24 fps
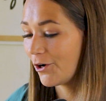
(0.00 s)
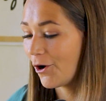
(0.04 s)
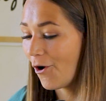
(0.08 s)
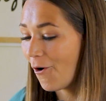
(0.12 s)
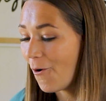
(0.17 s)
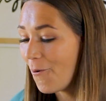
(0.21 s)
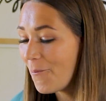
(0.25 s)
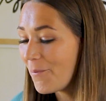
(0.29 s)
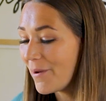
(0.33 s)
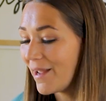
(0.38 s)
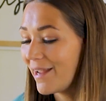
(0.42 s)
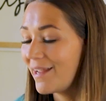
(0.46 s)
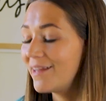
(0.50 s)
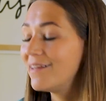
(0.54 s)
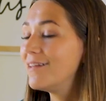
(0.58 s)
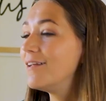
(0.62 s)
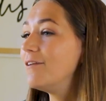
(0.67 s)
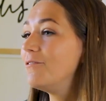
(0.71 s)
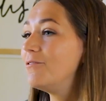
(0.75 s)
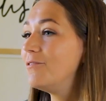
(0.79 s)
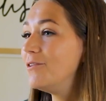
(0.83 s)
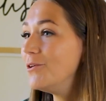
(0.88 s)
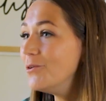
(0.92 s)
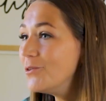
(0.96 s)
hope and
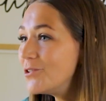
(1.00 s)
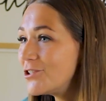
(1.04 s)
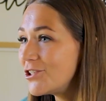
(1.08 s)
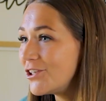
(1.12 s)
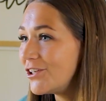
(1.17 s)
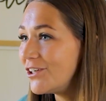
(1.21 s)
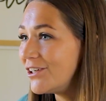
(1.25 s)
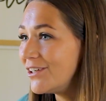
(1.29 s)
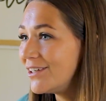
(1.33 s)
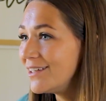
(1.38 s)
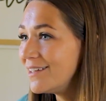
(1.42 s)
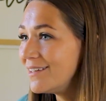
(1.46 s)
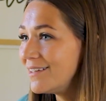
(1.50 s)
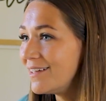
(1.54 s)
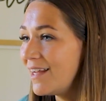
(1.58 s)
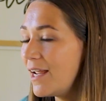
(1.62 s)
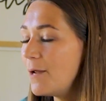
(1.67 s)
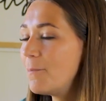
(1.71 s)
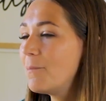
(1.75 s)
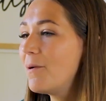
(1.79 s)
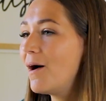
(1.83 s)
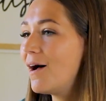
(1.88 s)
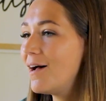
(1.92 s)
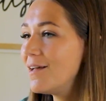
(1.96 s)
a future,
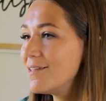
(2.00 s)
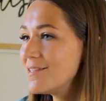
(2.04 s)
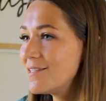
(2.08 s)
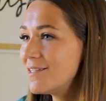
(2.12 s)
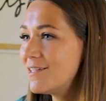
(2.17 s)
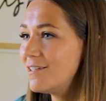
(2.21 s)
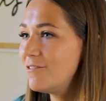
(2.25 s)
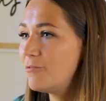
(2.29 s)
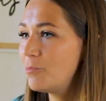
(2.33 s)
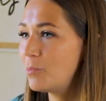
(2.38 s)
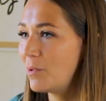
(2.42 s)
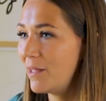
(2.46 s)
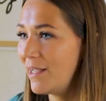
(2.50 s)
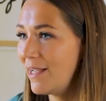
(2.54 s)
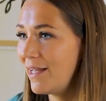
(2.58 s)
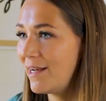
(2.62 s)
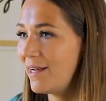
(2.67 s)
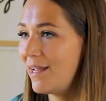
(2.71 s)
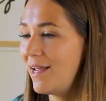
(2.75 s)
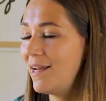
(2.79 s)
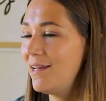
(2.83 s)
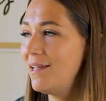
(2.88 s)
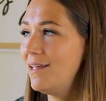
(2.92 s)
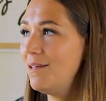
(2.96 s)
a positive
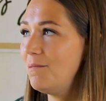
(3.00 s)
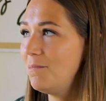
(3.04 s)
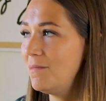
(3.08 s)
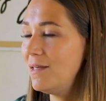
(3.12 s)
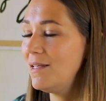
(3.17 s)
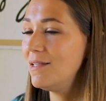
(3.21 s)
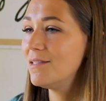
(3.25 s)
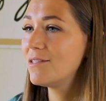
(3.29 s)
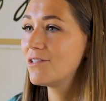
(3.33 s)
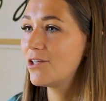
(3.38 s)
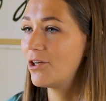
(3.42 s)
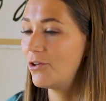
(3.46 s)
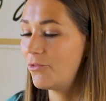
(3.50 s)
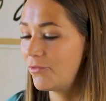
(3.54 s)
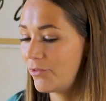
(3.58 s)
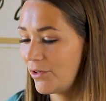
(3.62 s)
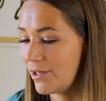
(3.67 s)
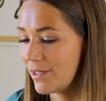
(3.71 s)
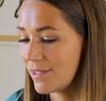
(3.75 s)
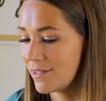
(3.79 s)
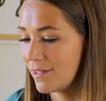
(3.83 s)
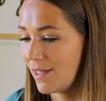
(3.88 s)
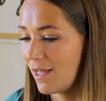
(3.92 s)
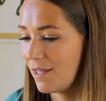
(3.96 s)
plan, and he means good for
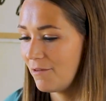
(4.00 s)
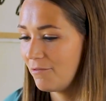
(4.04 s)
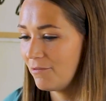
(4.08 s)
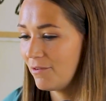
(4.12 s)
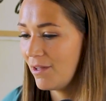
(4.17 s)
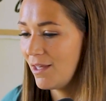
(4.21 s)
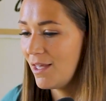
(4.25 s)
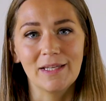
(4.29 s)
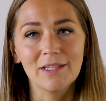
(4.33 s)
his life.